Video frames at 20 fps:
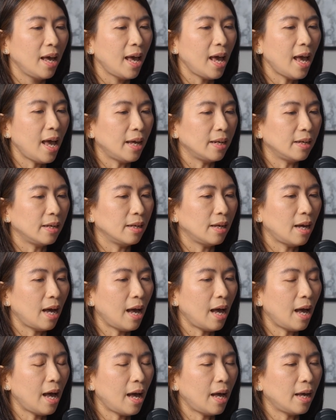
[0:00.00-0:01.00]
And
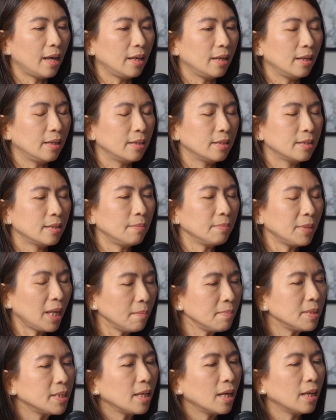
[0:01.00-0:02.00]
I
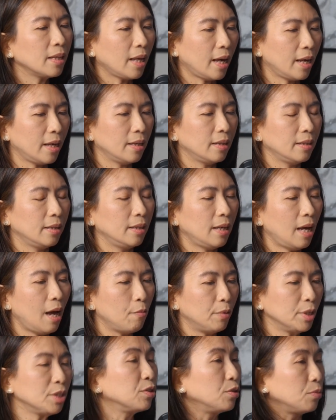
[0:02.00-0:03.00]
sometimes think that I
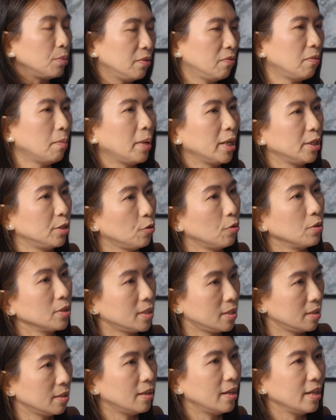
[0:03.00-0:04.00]
want to do it for my
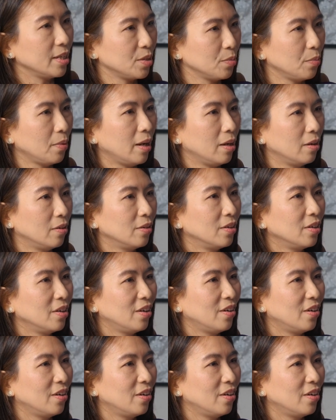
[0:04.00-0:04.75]
daughter as well.